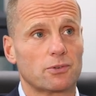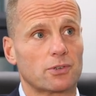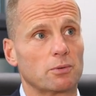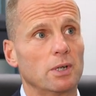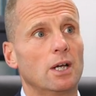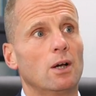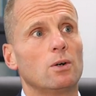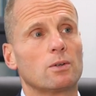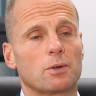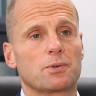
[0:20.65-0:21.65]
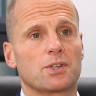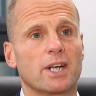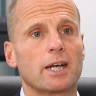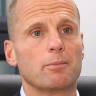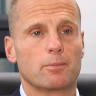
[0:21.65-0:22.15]
So although it's a
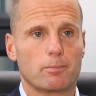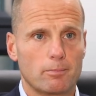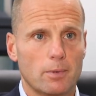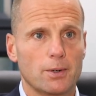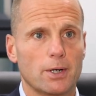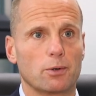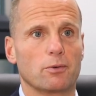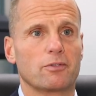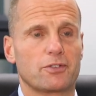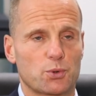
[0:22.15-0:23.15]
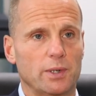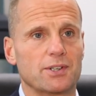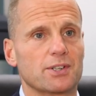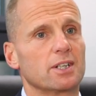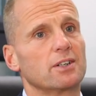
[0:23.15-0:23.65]
name known for
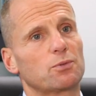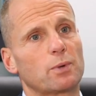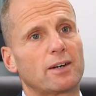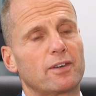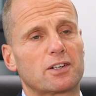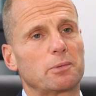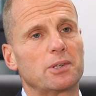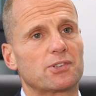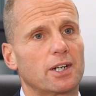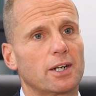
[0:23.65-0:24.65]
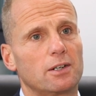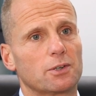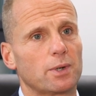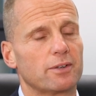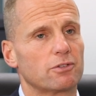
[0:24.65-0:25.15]
20 years, we have actually been selling
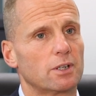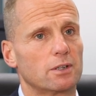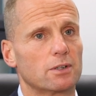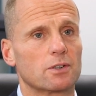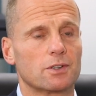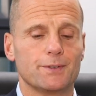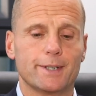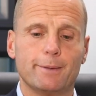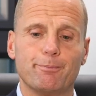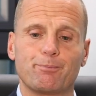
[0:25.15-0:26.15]
hardware for a lot longer than that.